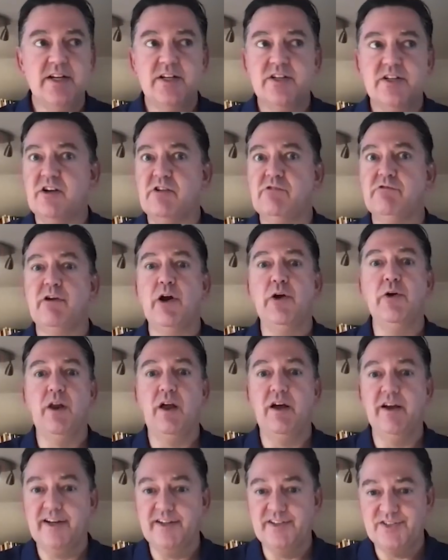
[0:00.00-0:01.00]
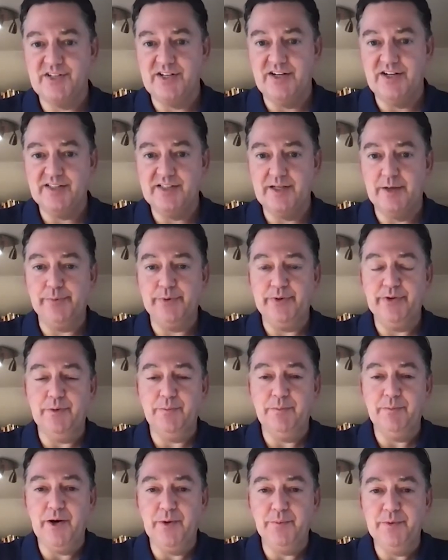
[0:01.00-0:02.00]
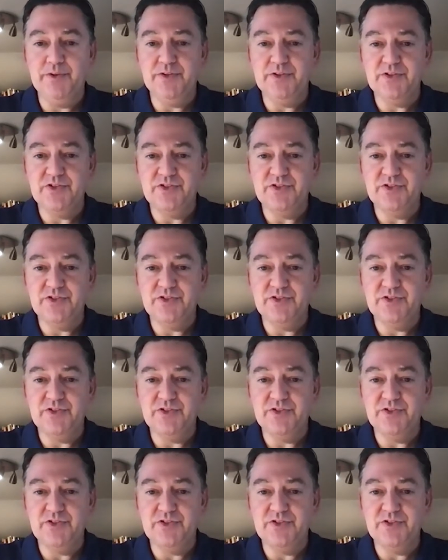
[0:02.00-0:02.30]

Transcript: to grow like a startup at the moment.